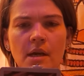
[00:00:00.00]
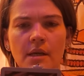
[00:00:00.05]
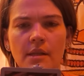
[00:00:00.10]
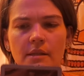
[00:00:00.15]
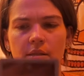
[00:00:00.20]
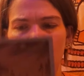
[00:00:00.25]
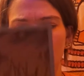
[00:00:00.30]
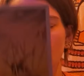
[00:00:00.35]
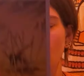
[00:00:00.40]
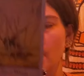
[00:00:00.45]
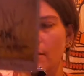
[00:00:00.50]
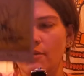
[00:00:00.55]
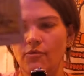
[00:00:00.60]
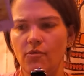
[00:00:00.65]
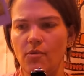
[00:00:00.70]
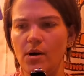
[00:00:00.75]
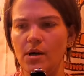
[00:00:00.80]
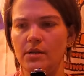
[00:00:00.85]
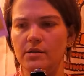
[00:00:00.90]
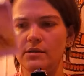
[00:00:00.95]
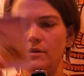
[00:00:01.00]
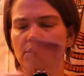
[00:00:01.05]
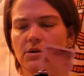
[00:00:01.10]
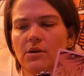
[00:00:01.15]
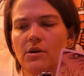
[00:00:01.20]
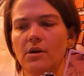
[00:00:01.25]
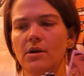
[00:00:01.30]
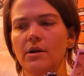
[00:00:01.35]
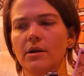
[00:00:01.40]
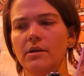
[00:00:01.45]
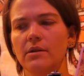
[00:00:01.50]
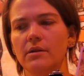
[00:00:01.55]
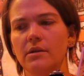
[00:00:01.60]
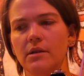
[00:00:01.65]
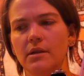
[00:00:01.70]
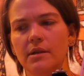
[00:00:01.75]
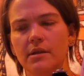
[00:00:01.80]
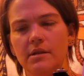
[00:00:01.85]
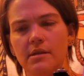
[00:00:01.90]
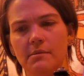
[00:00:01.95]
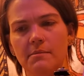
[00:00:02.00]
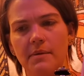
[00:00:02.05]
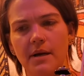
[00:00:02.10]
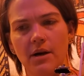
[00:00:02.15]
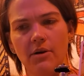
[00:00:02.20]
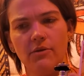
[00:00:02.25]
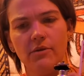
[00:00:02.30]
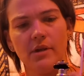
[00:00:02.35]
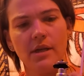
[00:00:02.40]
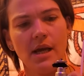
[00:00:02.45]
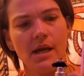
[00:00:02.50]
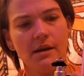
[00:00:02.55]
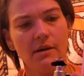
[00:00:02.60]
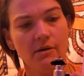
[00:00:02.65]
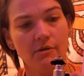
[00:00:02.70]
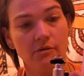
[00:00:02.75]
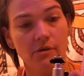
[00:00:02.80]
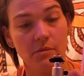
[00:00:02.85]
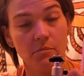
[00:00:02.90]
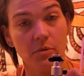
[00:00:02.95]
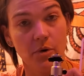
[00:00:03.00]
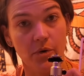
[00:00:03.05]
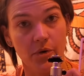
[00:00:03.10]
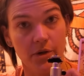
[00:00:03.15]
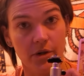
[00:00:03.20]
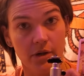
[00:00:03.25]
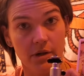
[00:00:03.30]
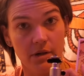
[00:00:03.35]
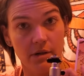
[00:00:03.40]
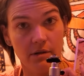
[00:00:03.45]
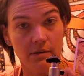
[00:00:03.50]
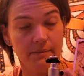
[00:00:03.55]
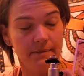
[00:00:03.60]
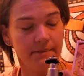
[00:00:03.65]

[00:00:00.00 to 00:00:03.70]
The Ten of Wands card is about a heavy burden.